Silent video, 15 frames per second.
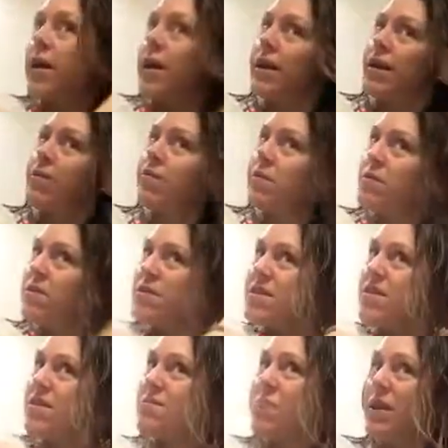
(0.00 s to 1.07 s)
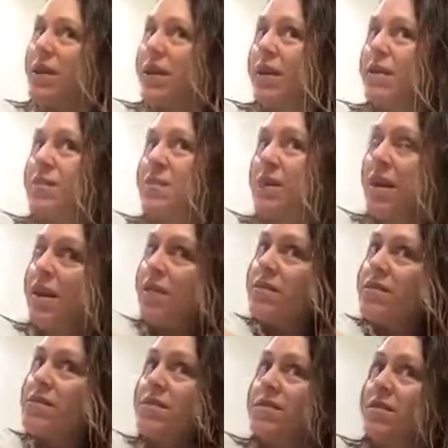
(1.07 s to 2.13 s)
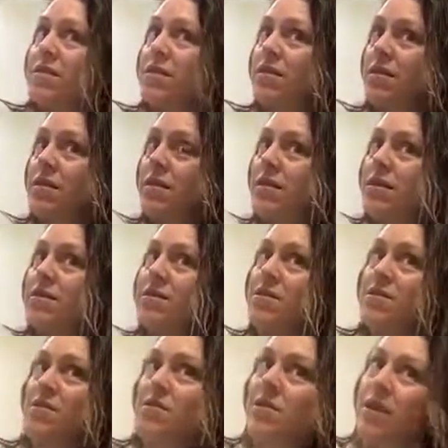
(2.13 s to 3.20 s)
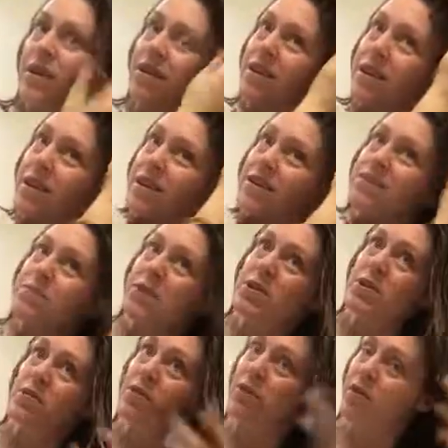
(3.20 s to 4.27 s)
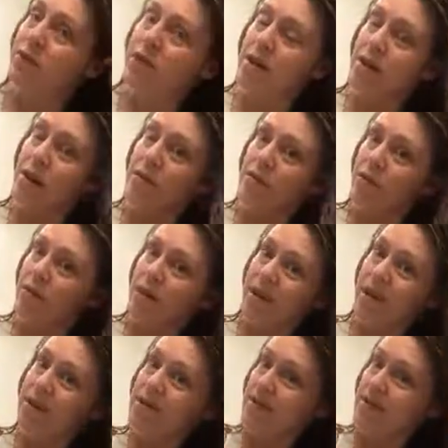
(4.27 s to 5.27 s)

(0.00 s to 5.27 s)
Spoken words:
And I focus on the mid-lengths to ends because I don't need, especially for you that have oily